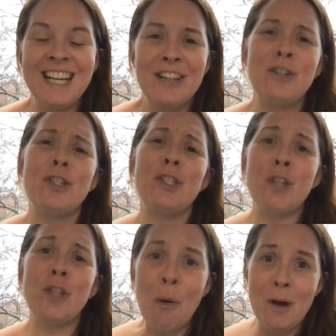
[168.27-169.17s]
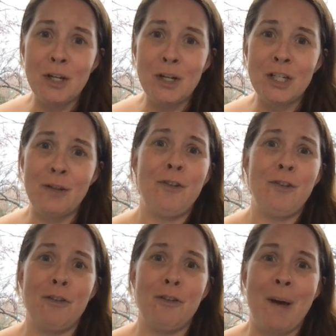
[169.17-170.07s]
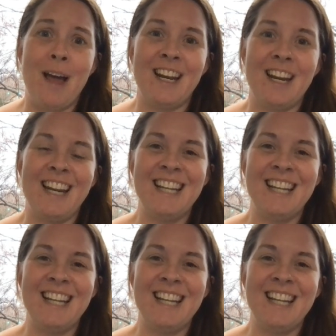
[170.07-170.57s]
There's just so much in the field of botany.